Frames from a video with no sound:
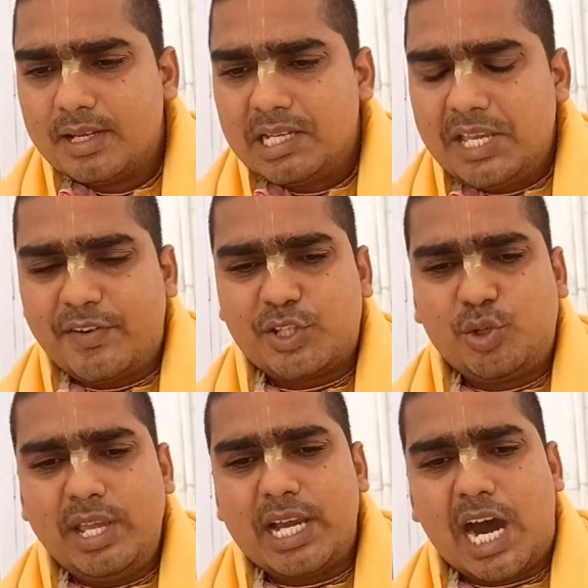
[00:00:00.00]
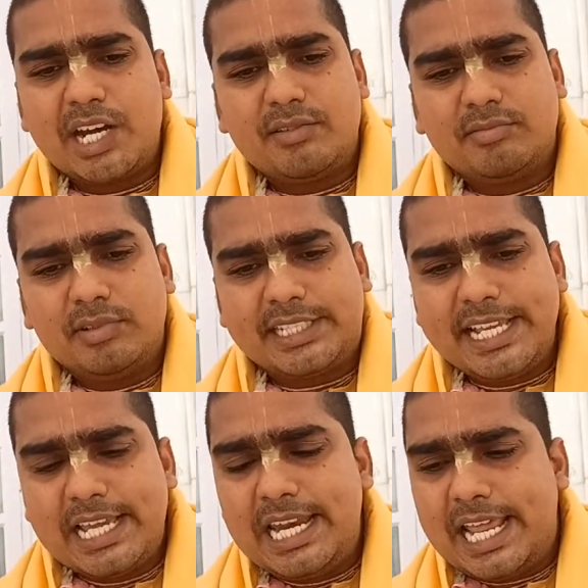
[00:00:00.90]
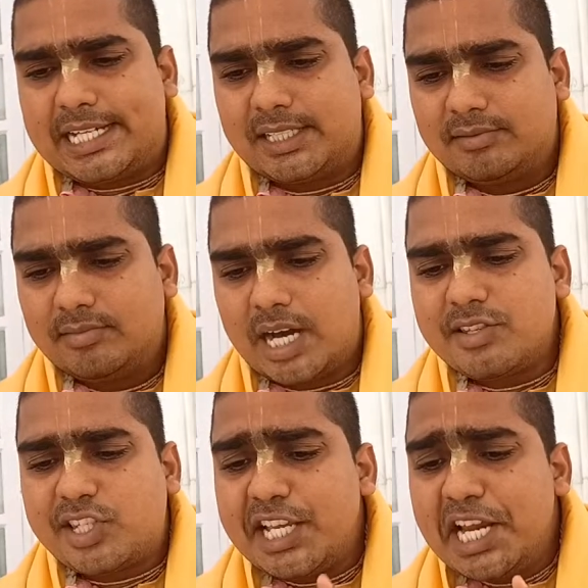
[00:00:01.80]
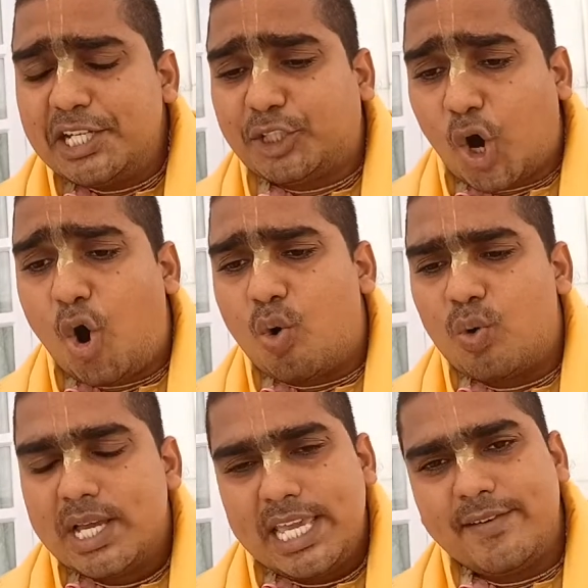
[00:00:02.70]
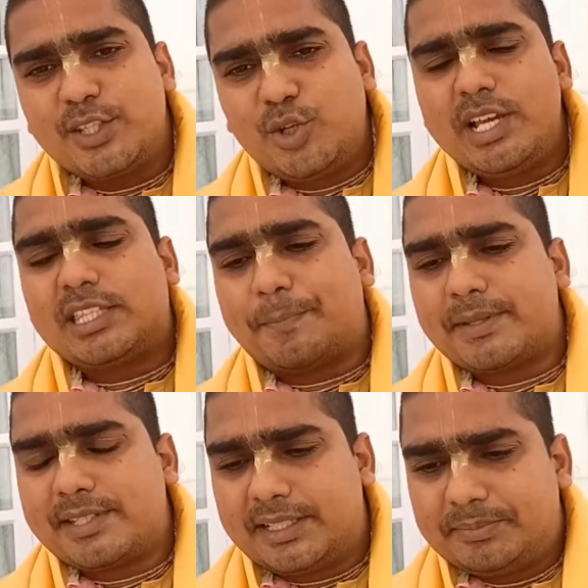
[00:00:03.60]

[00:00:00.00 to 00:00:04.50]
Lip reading: He was doing on single leg, on single toe, he was doing a tapasya.